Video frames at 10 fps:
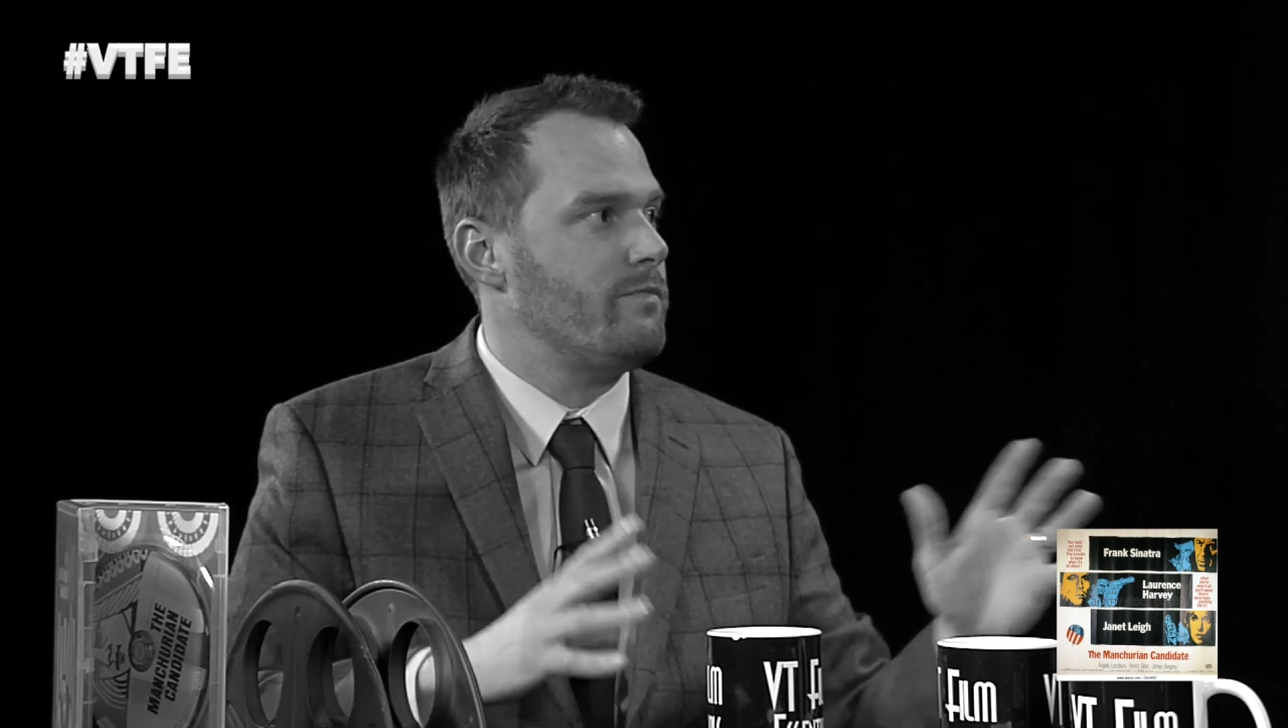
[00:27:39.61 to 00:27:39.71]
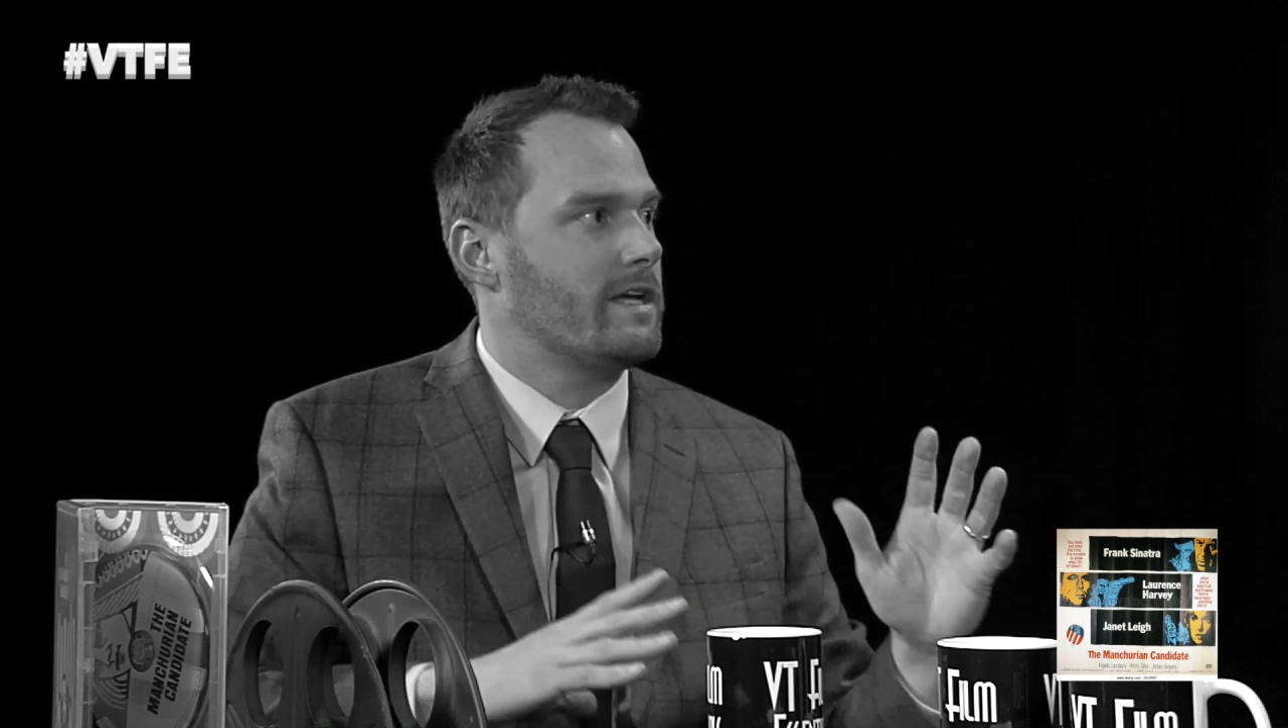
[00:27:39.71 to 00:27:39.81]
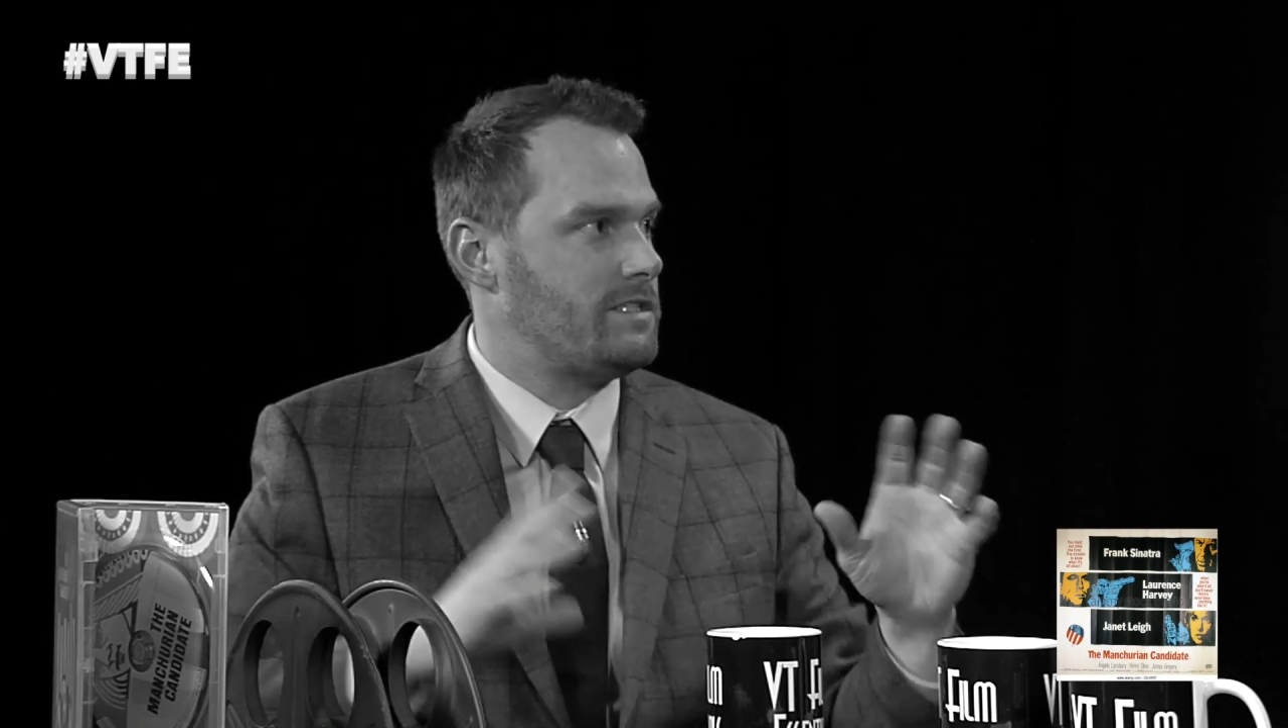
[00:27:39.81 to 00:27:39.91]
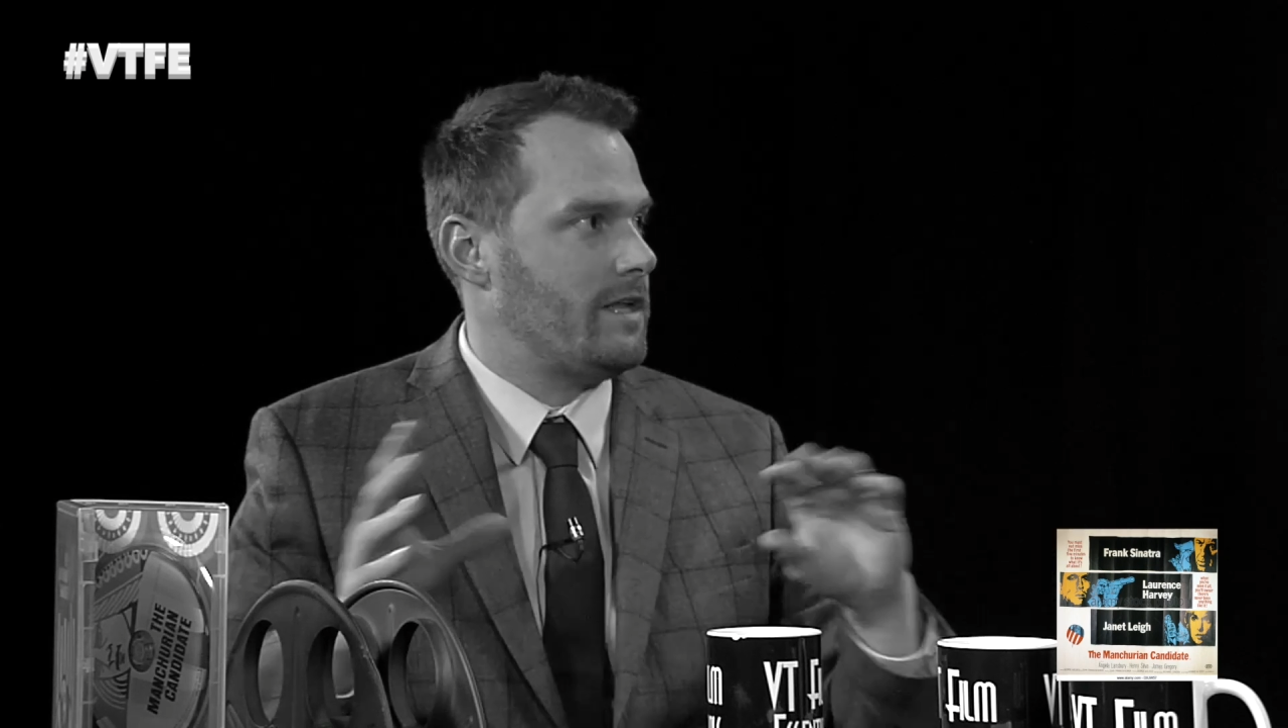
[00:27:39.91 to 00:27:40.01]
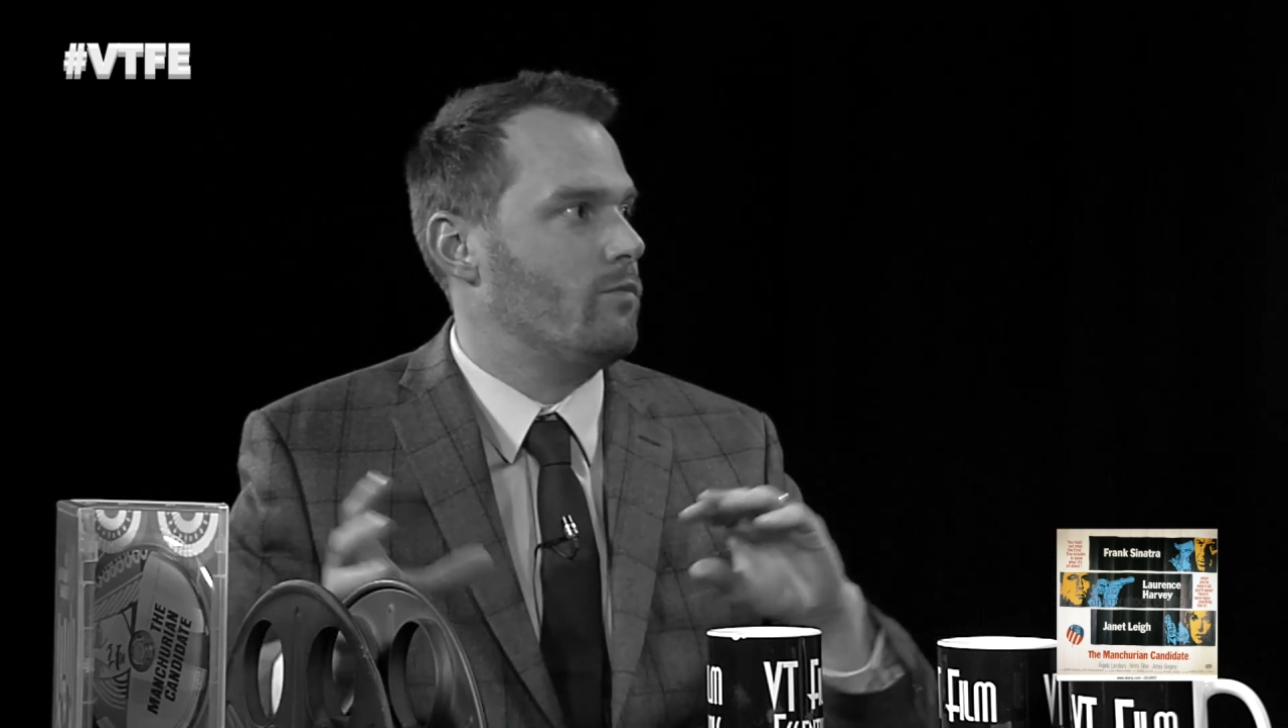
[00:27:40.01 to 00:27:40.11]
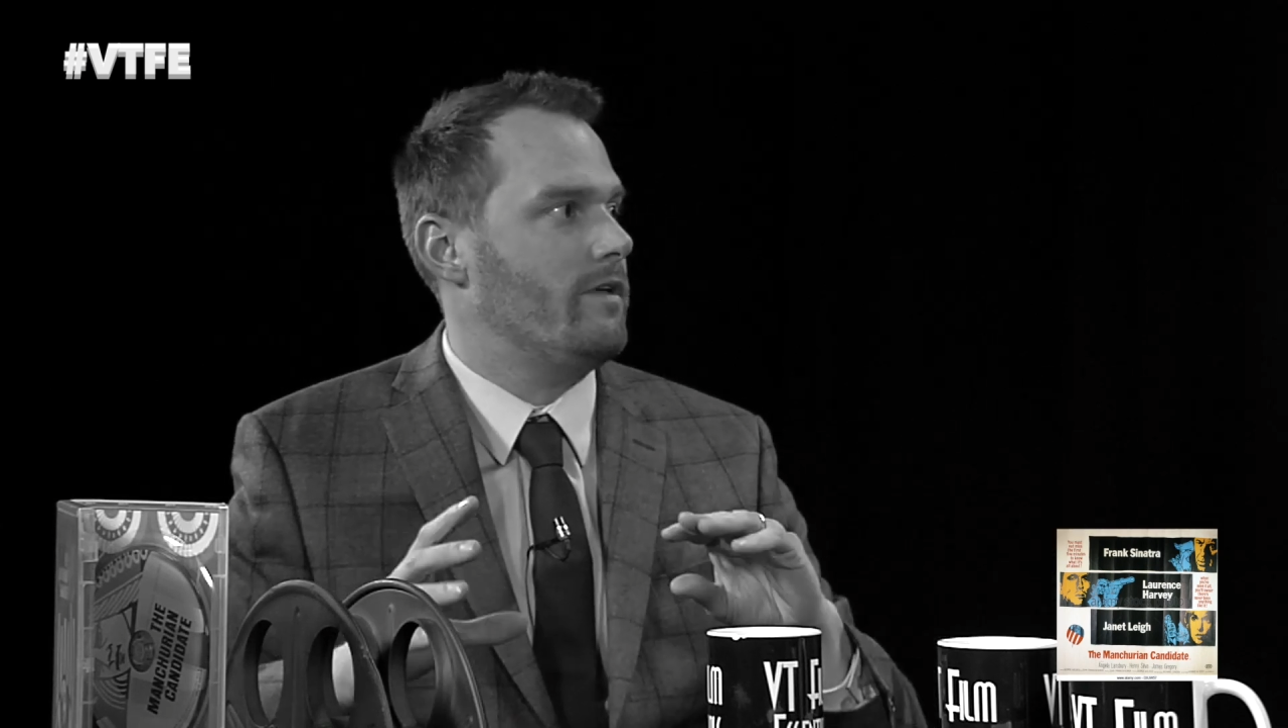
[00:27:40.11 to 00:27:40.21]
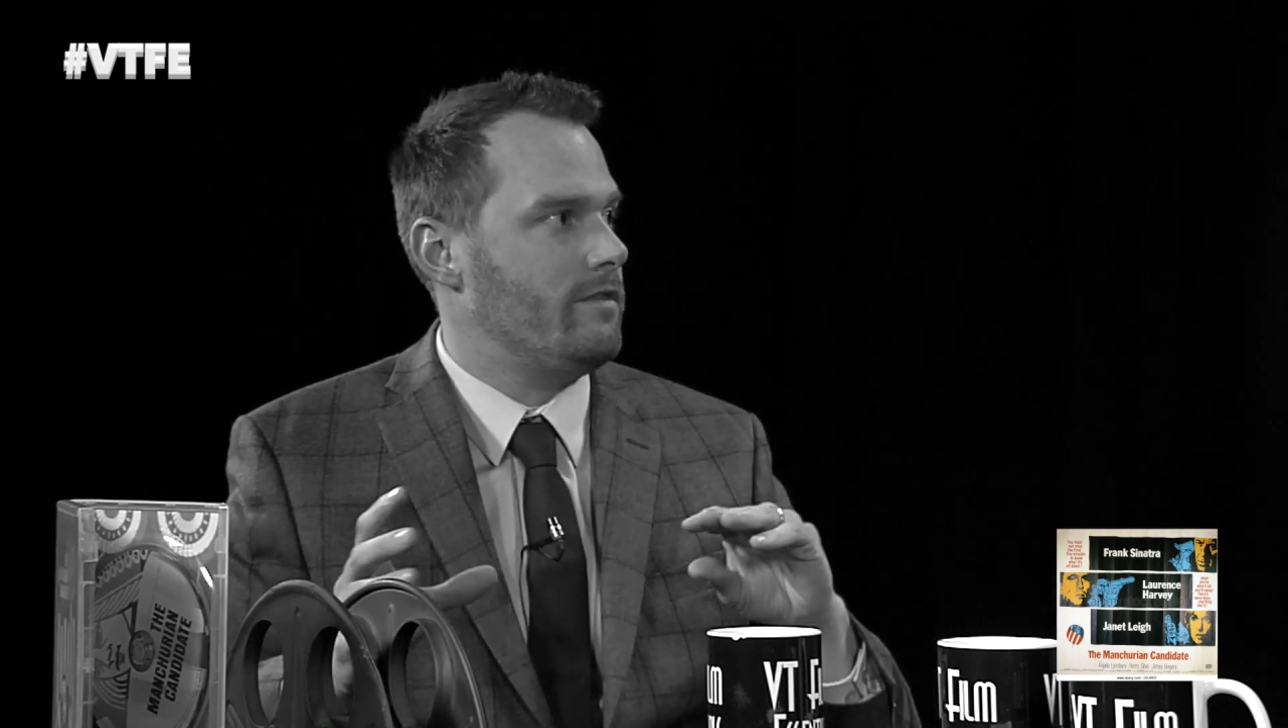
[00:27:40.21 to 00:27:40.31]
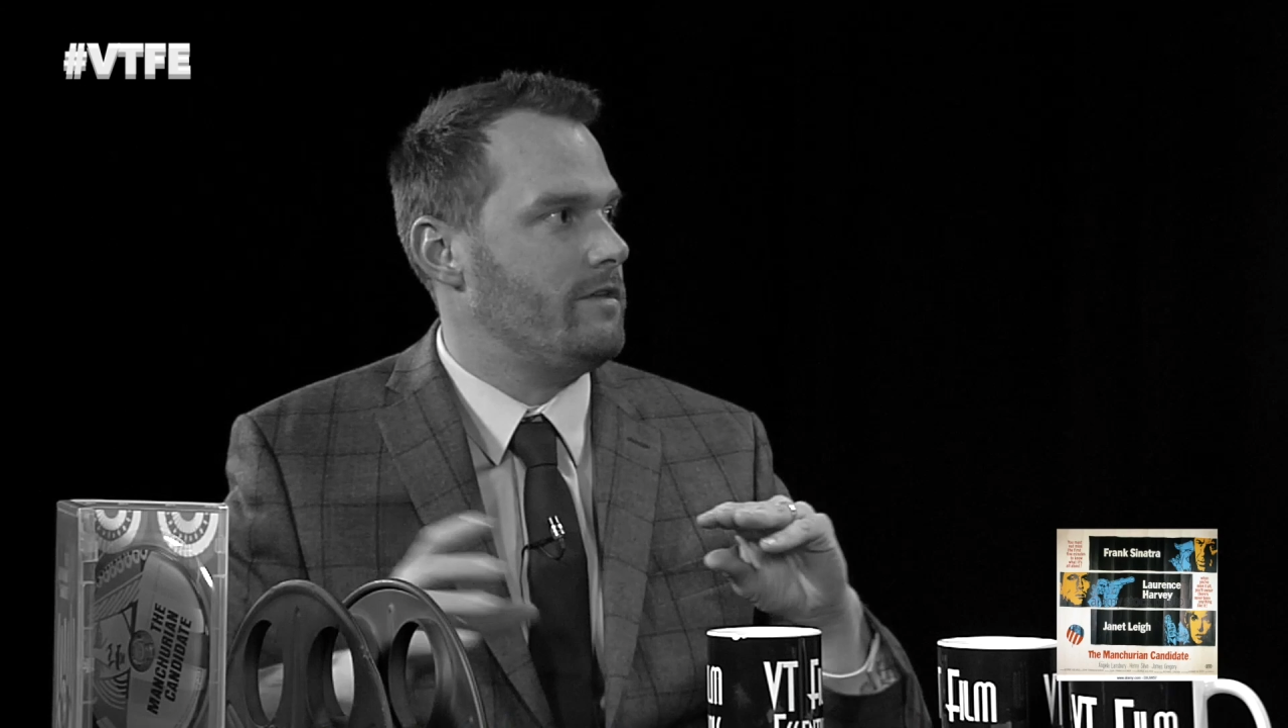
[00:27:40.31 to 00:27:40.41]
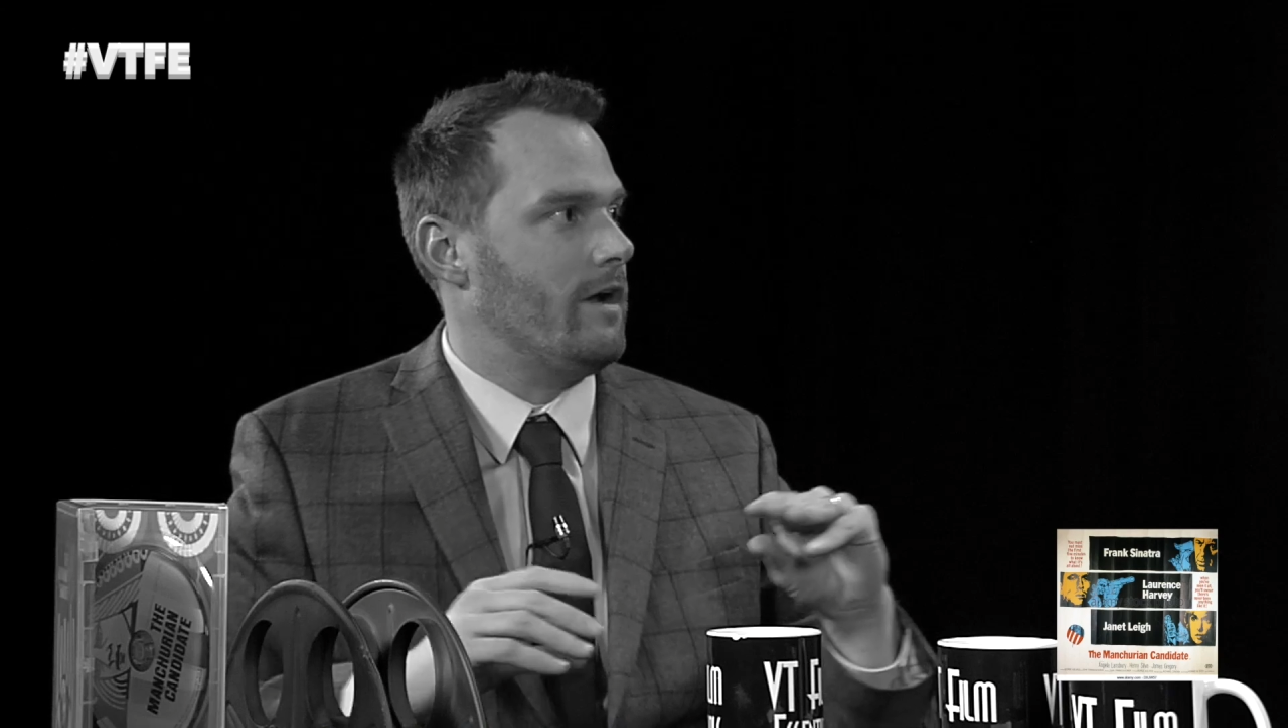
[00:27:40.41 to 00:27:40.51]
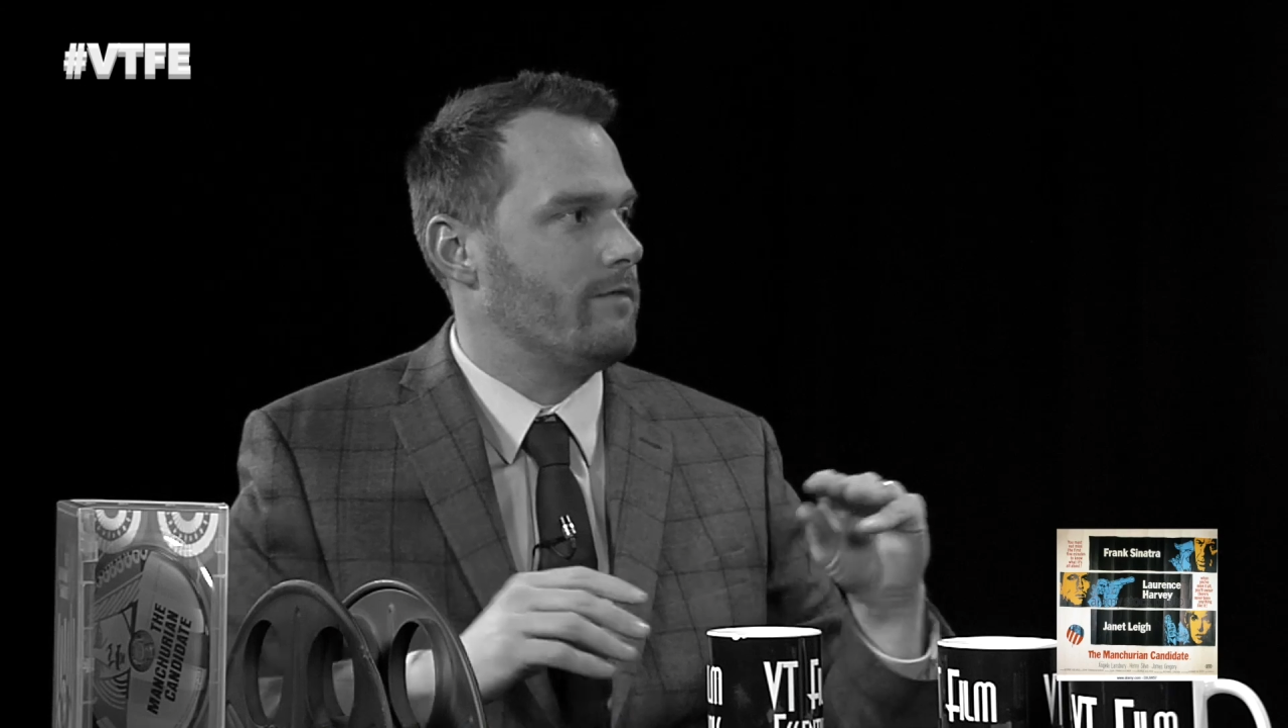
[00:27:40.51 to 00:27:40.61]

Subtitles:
mixed in with